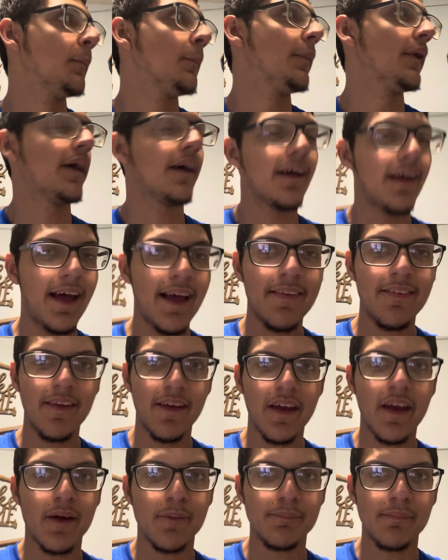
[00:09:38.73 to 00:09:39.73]
But I
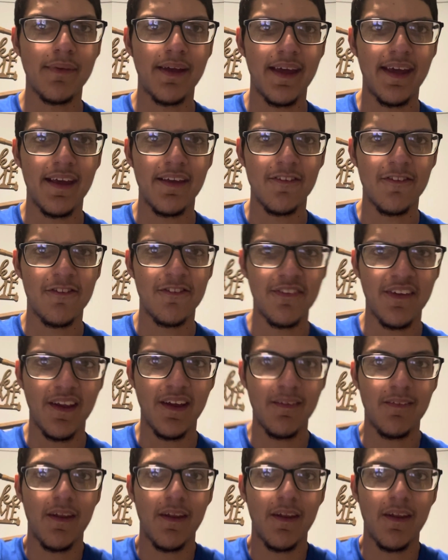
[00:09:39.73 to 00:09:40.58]
think I may say